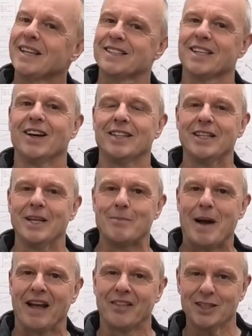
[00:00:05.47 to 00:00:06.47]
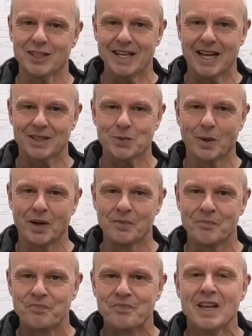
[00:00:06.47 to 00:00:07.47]
excited about this next one.
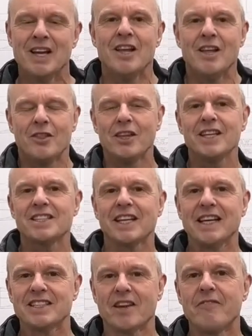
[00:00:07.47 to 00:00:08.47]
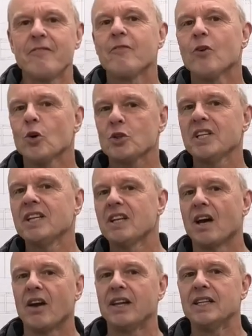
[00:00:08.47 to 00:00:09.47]
This is a
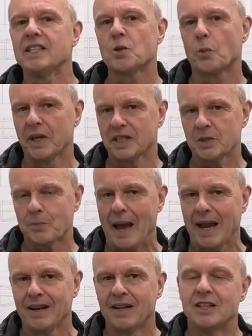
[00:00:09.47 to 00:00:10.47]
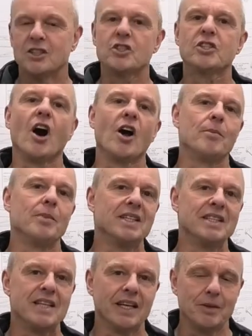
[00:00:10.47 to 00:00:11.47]
49 inch wingspan
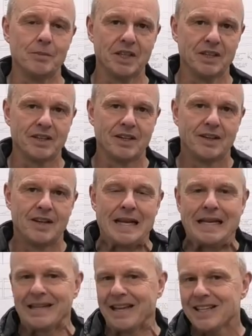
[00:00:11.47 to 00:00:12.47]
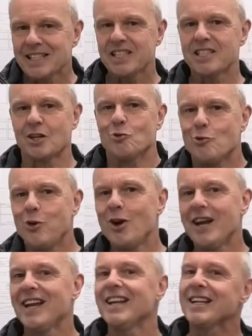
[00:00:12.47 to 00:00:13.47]
Diamond Demon. Now this is a
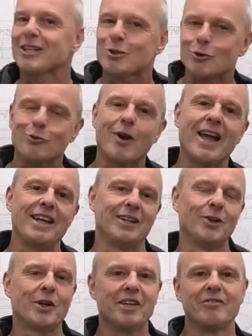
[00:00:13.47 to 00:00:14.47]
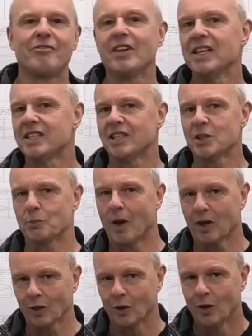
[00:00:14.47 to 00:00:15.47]
really great looking vintage
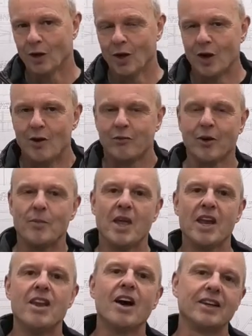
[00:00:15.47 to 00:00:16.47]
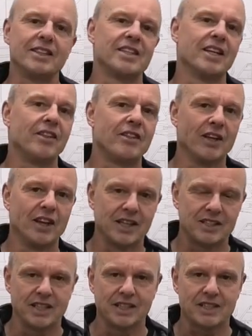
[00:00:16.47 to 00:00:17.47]
model from the
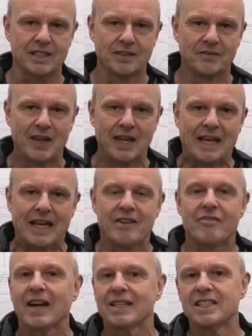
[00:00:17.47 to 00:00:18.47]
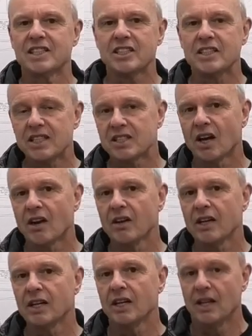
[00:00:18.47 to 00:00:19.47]
1930s. In fact it's a
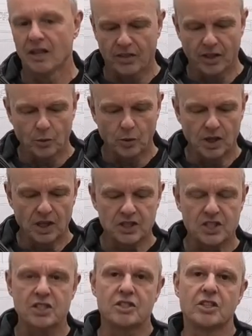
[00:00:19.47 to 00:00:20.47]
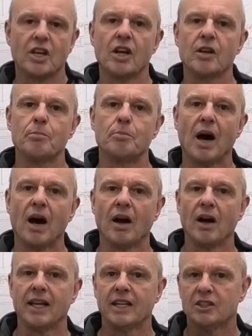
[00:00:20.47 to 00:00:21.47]
design that was done
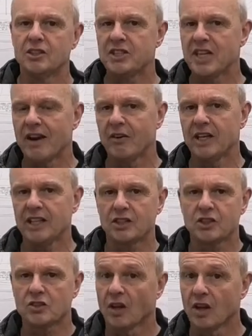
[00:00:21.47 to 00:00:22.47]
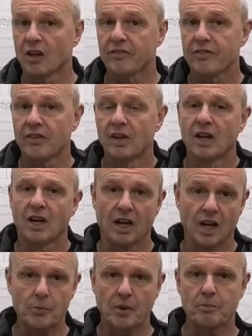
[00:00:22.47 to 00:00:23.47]
by Jerry Stoloff, I
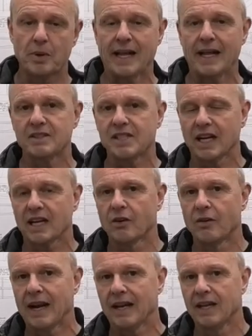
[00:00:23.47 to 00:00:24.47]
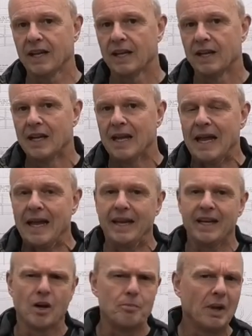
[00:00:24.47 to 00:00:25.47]
hope I pronounced that correctly,
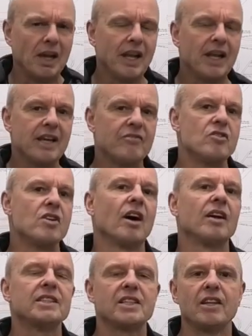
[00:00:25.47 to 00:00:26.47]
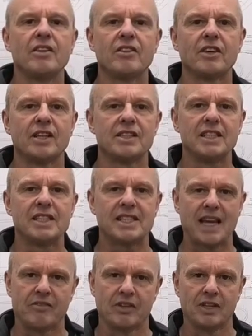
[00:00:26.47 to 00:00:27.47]
in I believe
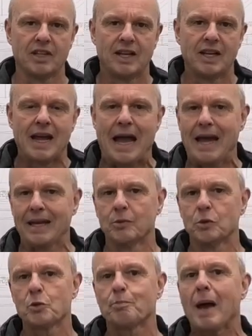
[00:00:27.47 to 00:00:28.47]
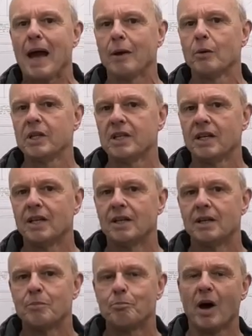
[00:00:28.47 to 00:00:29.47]
1937 and it was powered
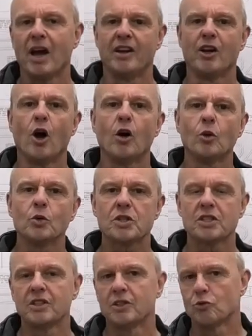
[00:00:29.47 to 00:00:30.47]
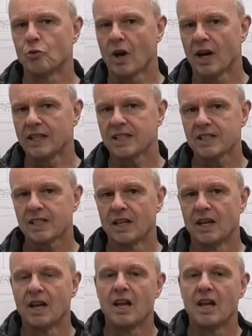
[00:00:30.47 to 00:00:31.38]
by an Ohlsson and Rice